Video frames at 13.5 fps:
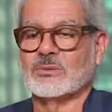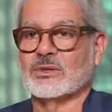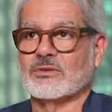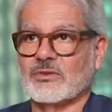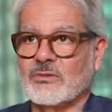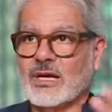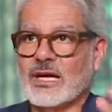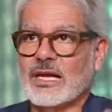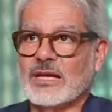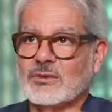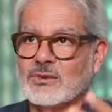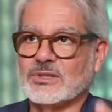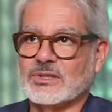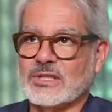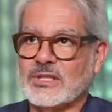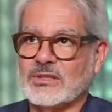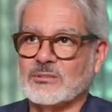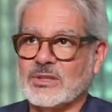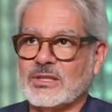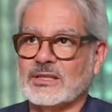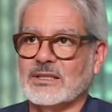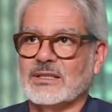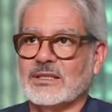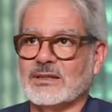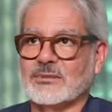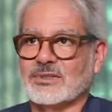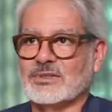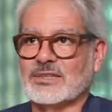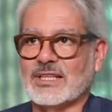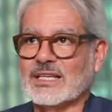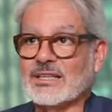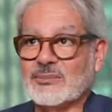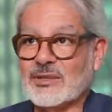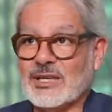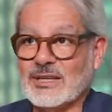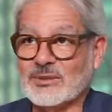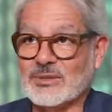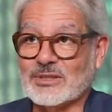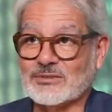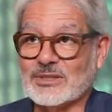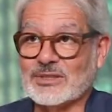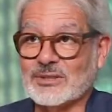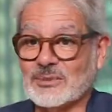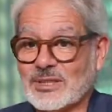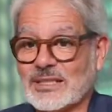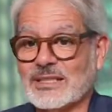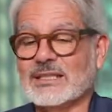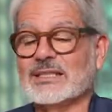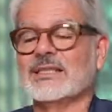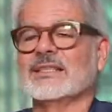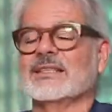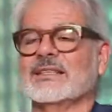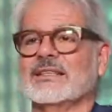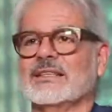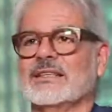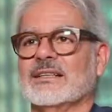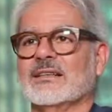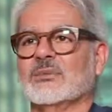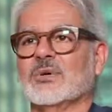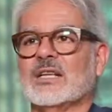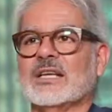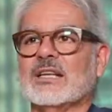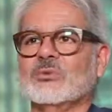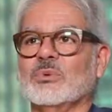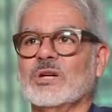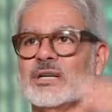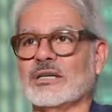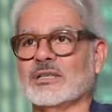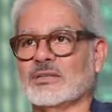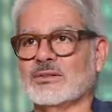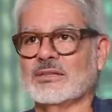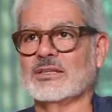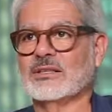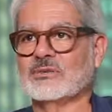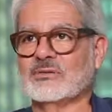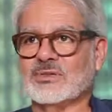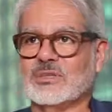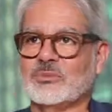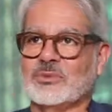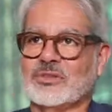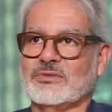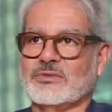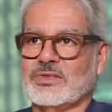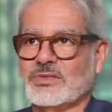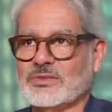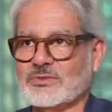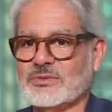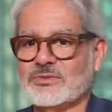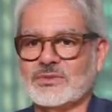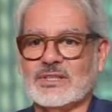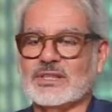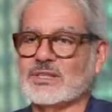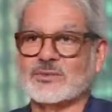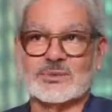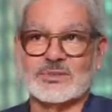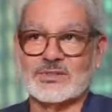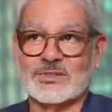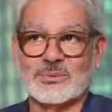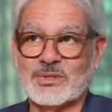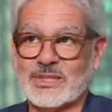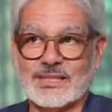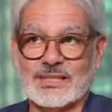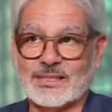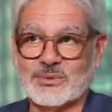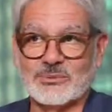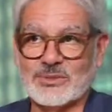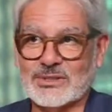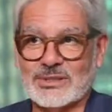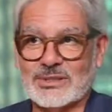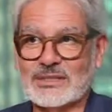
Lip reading: whatever my head was telling me wasn't getting me anywhere very quickly. What had worked for the previous 50 years was not working anymore.